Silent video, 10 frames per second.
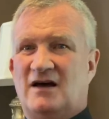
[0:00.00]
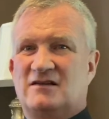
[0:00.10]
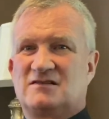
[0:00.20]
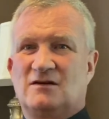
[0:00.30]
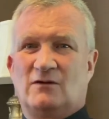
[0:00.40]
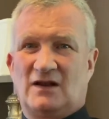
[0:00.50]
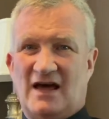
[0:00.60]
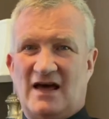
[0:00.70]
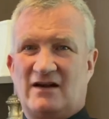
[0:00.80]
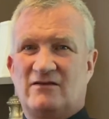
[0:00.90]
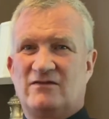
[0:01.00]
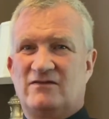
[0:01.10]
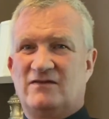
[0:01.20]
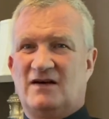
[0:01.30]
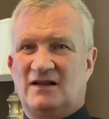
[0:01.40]
So
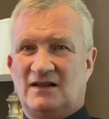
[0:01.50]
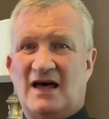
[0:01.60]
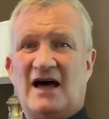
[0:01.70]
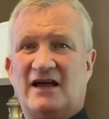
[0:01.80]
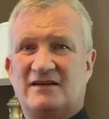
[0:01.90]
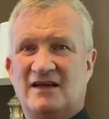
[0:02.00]
a lot.